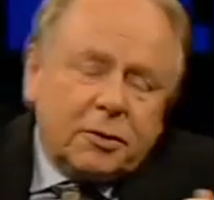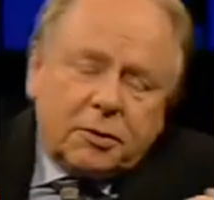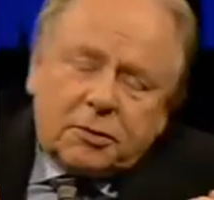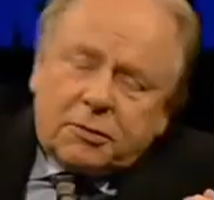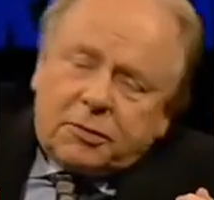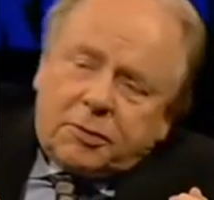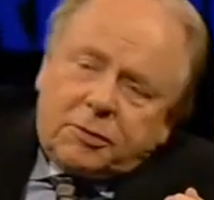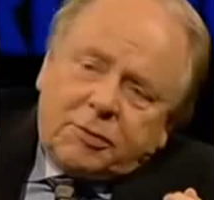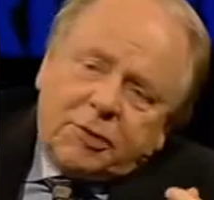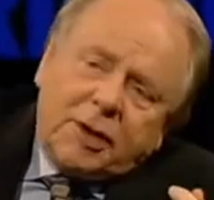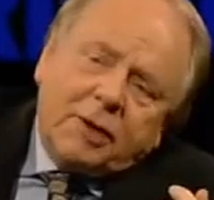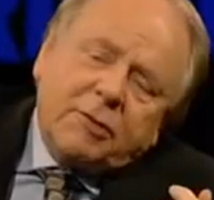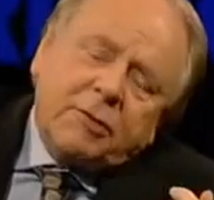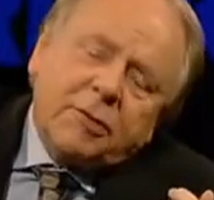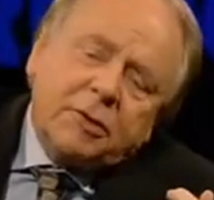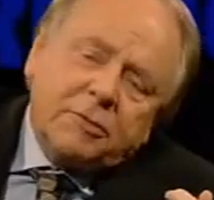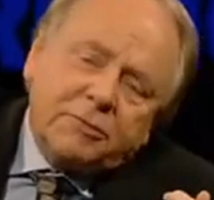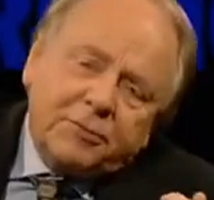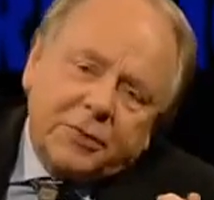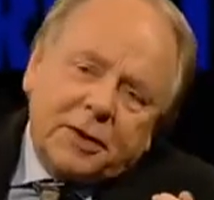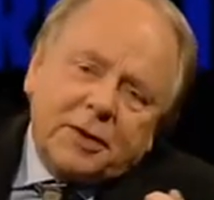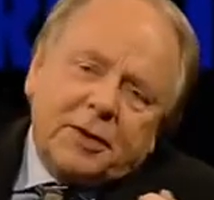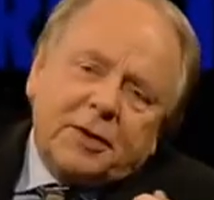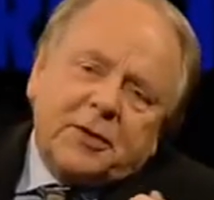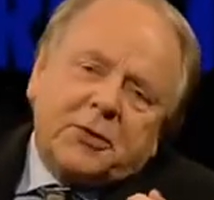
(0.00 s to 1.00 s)
you
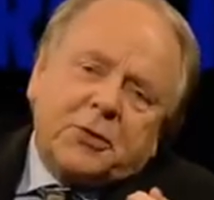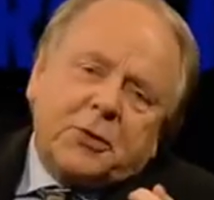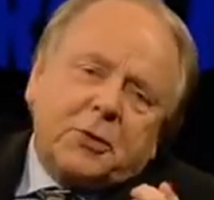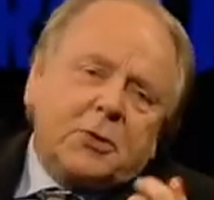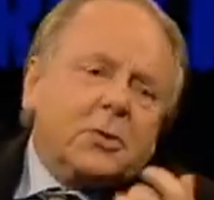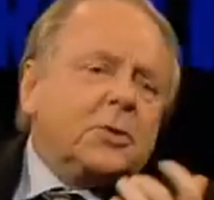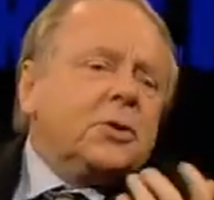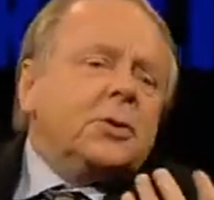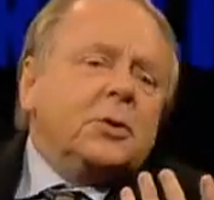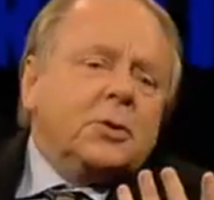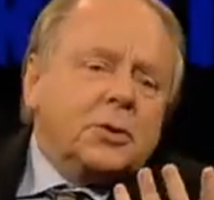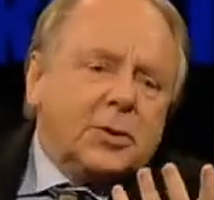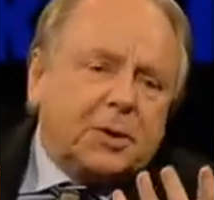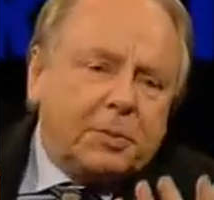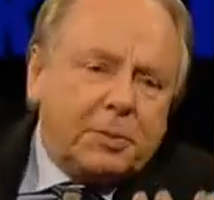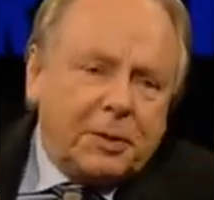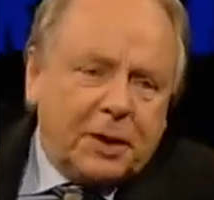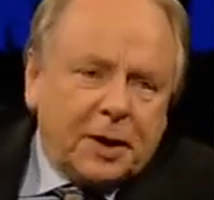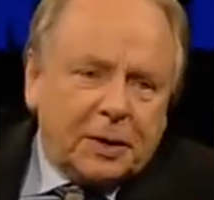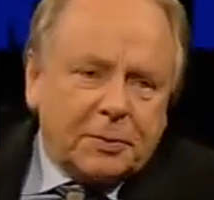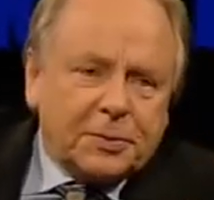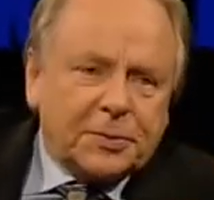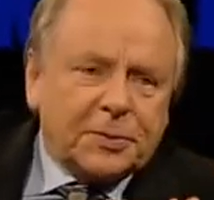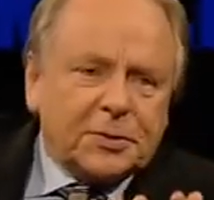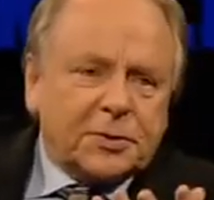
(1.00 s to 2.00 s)
never feel it's your duty,
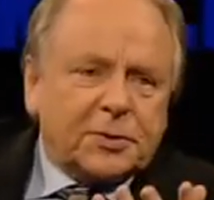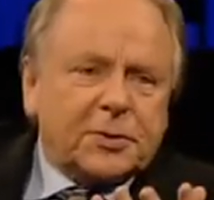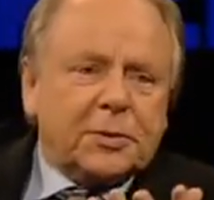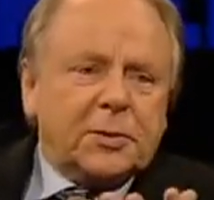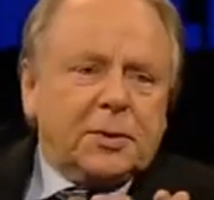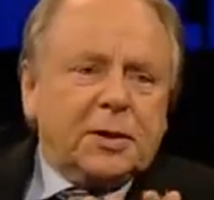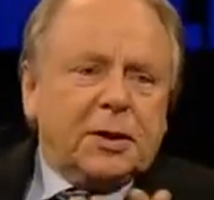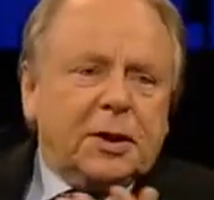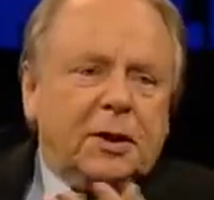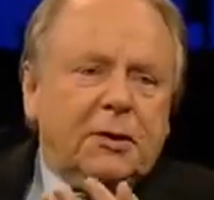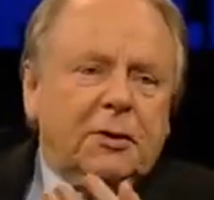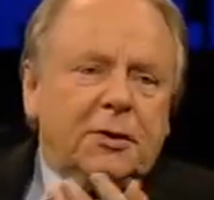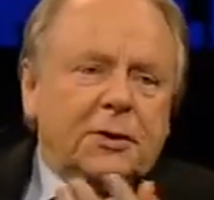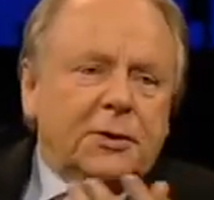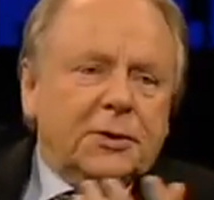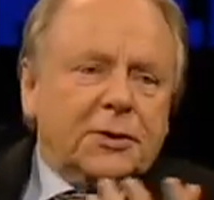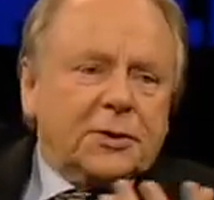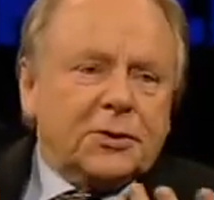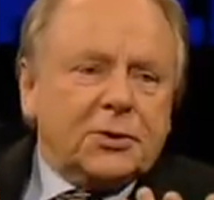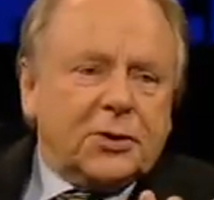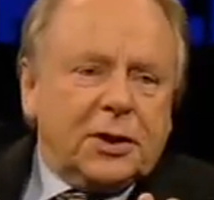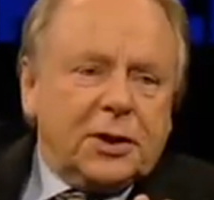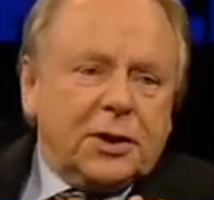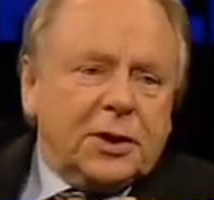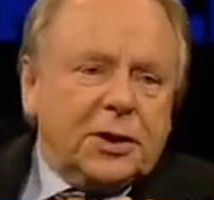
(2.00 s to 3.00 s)
perhaps, to encourage
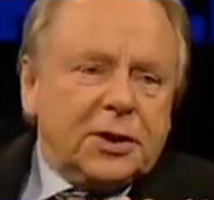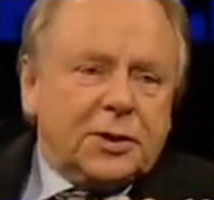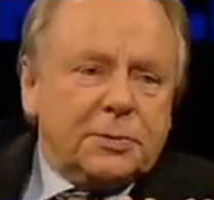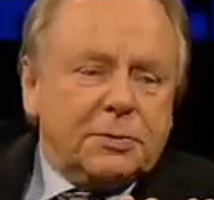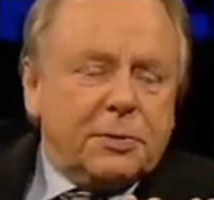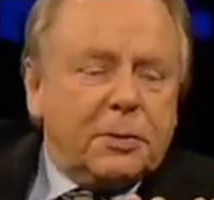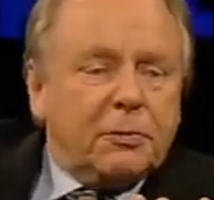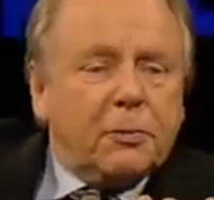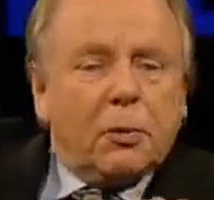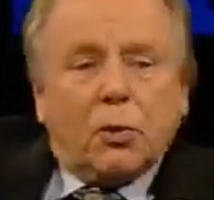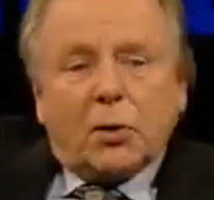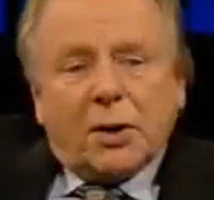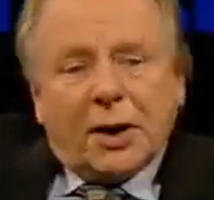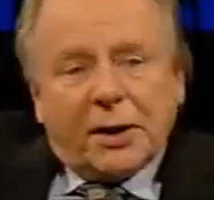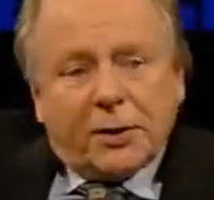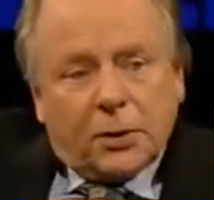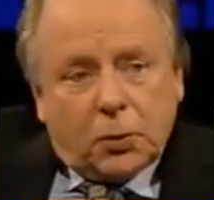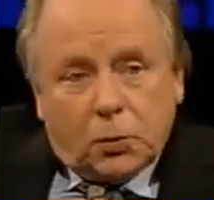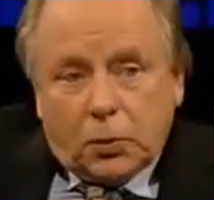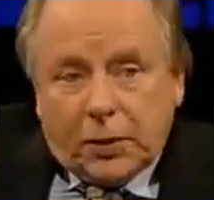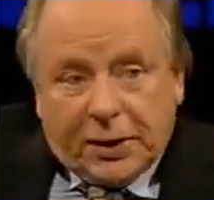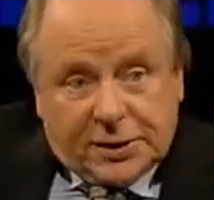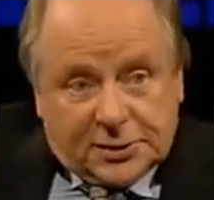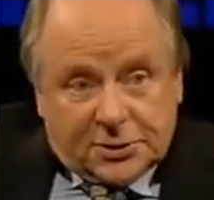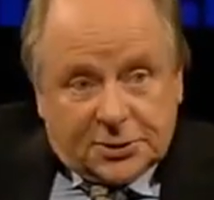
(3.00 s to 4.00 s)
the Chinese to be more like
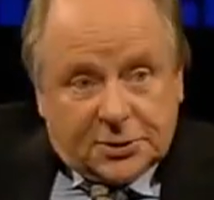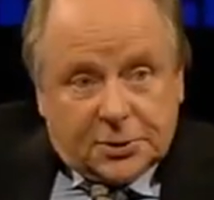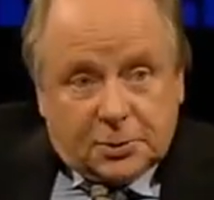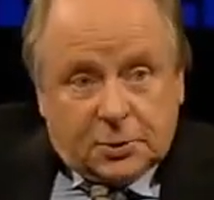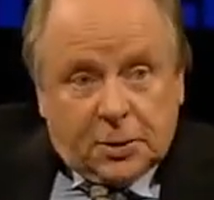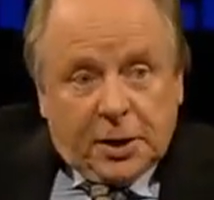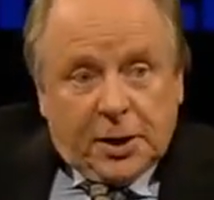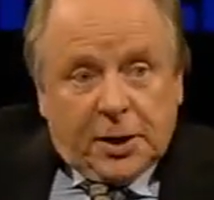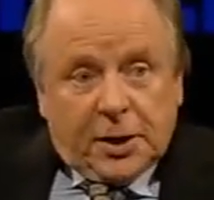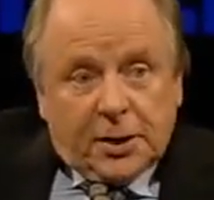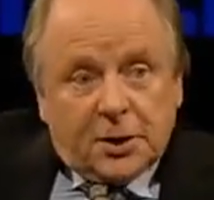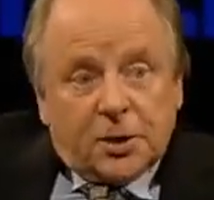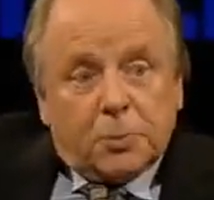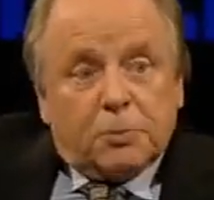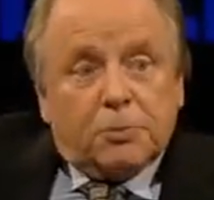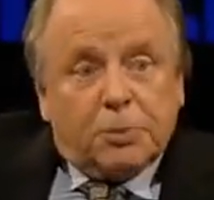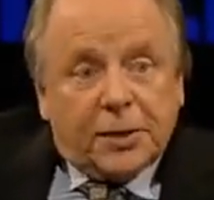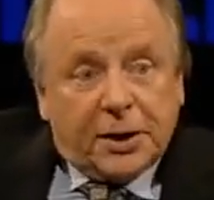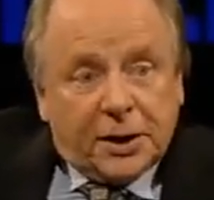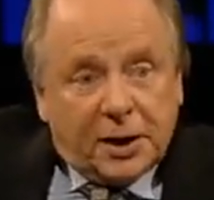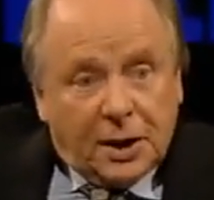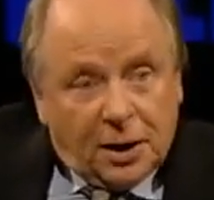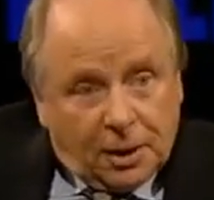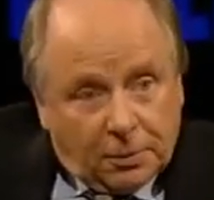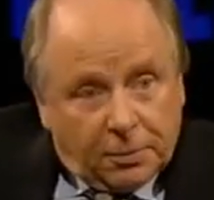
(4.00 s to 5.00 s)
the West, to
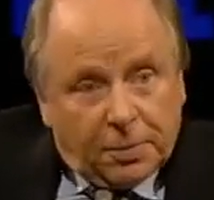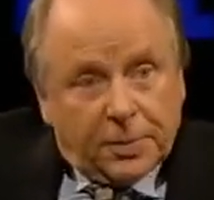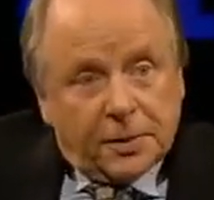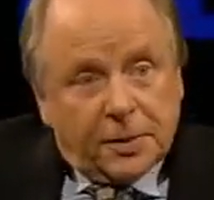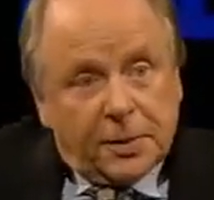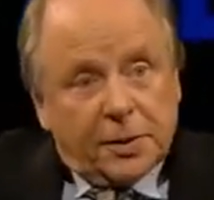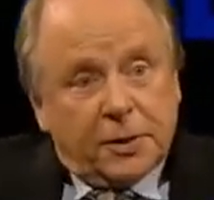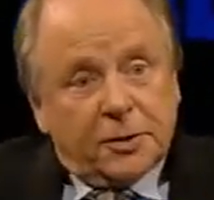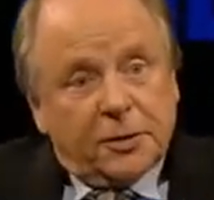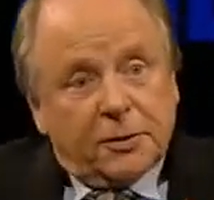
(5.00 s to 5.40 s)
bring up...